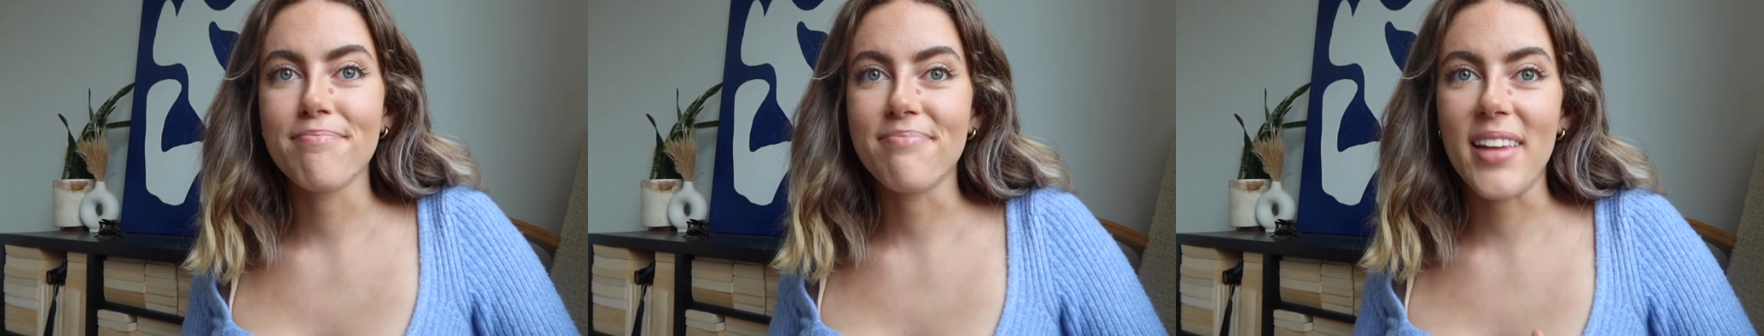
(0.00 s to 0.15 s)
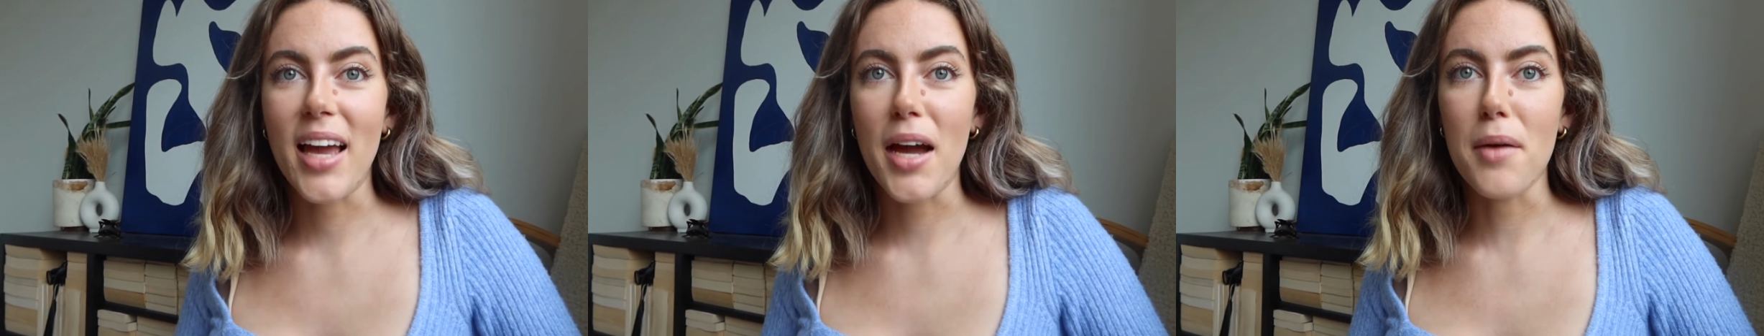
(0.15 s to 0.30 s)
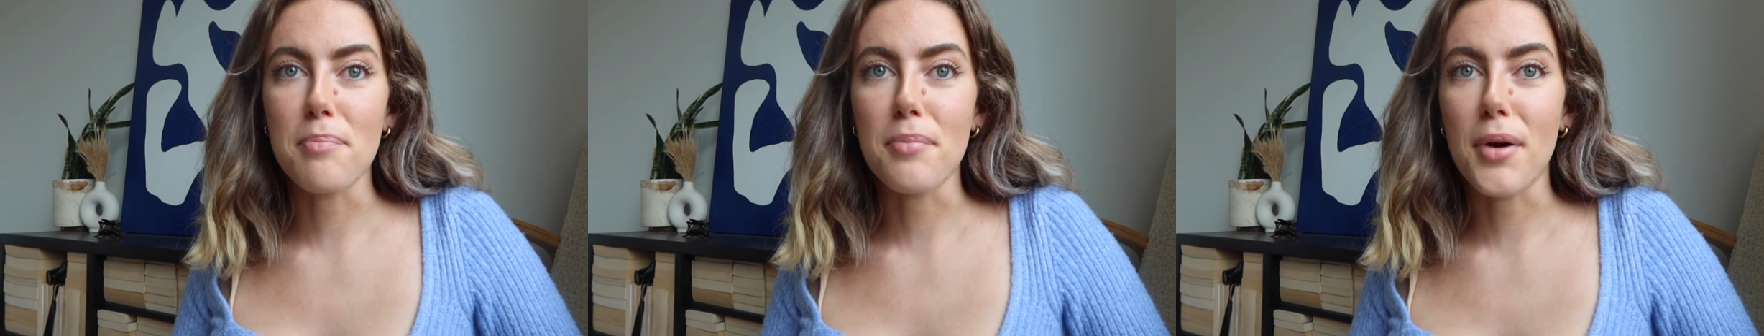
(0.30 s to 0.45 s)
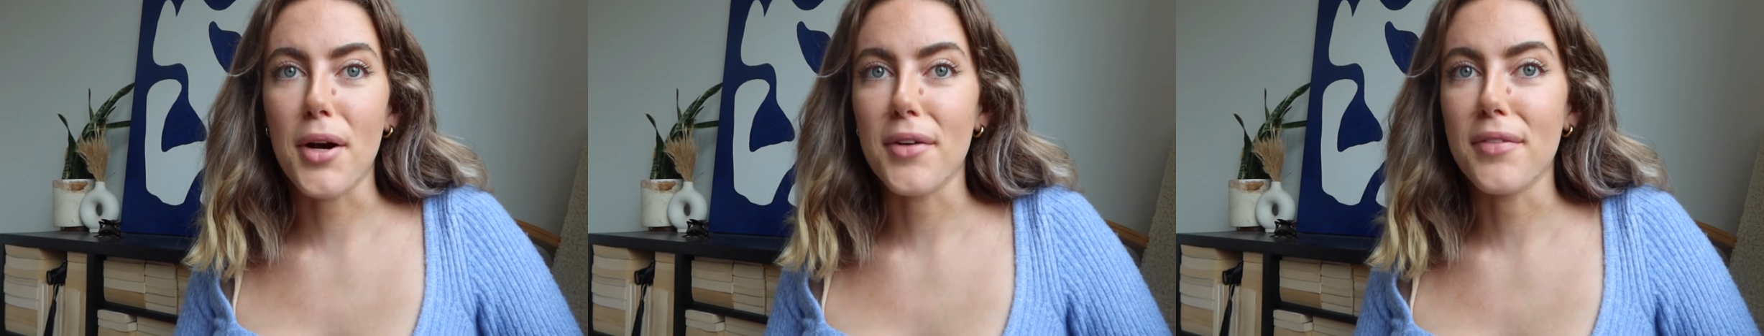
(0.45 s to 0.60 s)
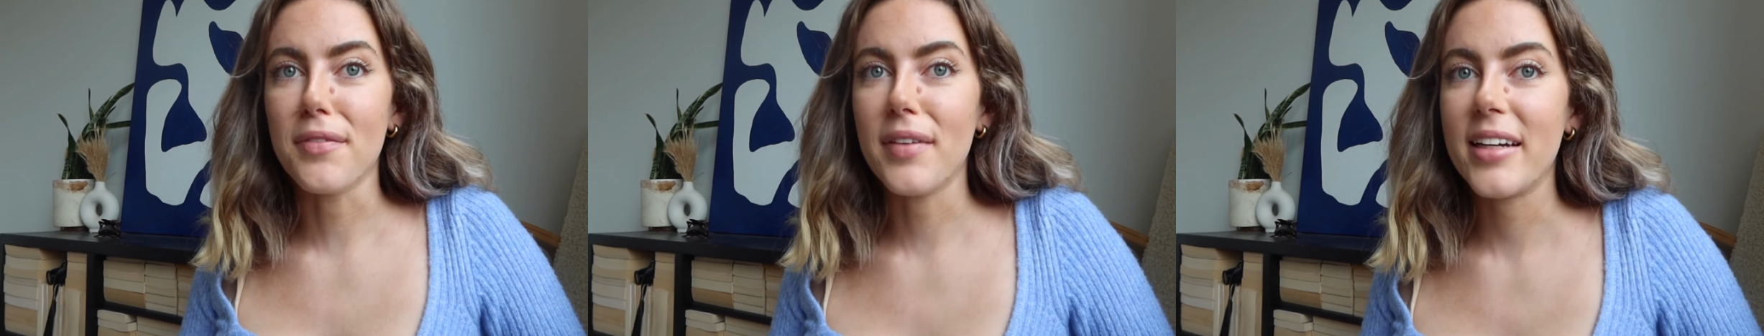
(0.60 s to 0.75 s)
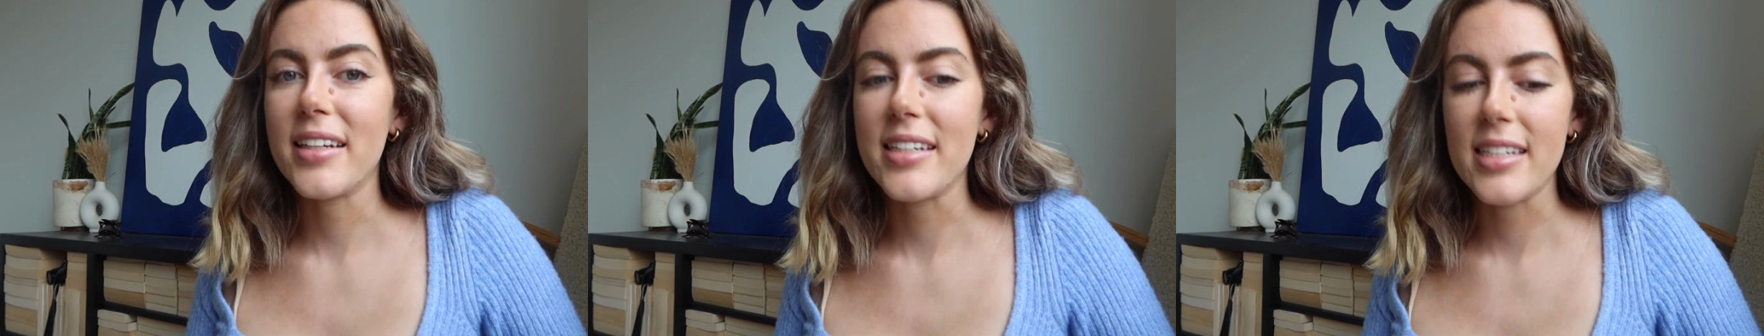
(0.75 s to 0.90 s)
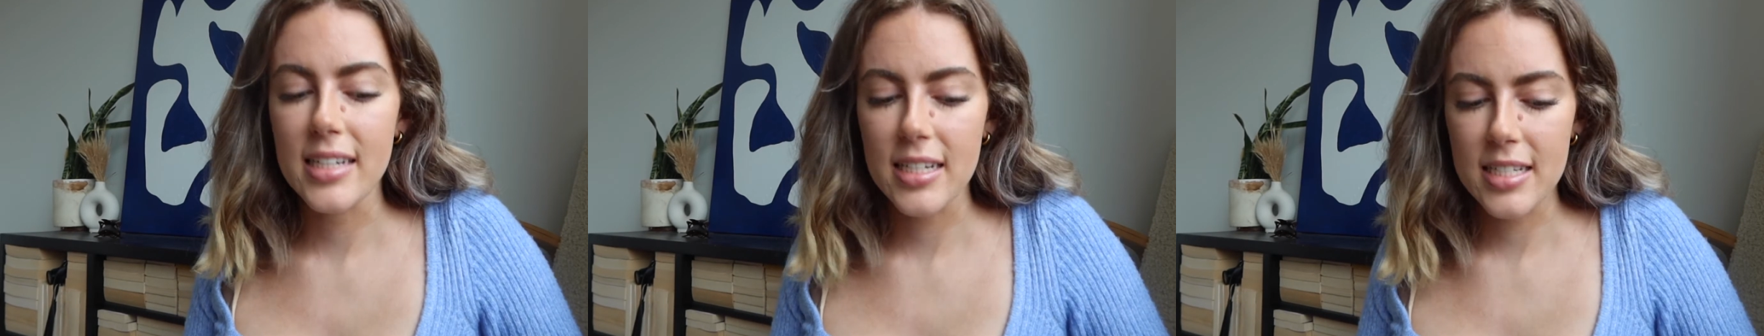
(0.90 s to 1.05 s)
that
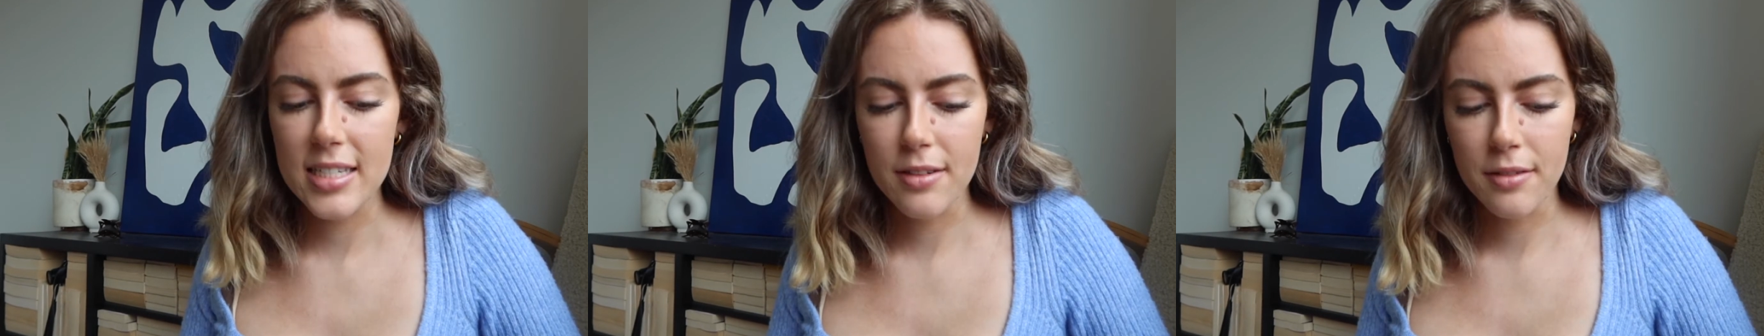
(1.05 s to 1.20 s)
perfect.